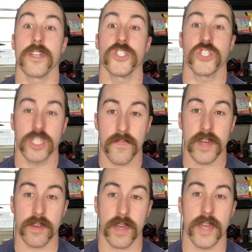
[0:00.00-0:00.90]

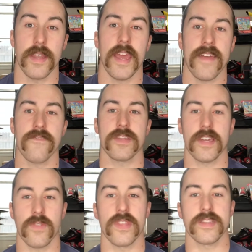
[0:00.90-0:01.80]
shipping and
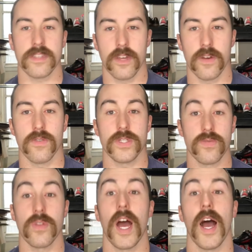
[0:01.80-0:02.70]
everything you need to know to
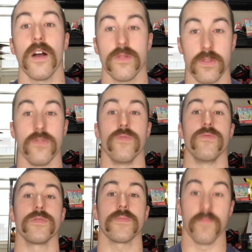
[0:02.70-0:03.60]
not
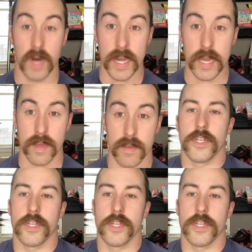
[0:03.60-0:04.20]
lose money.